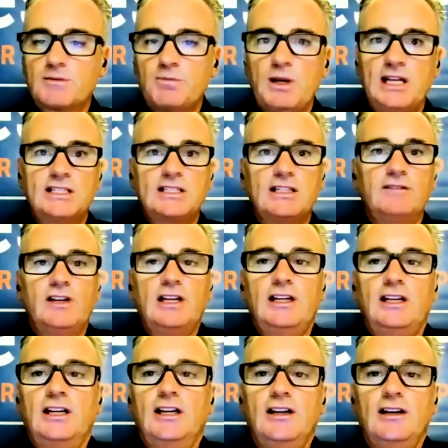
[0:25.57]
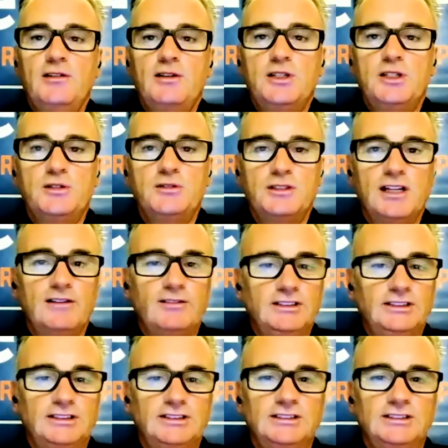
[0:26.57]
Pennsylvania. How are you doing, Kevin?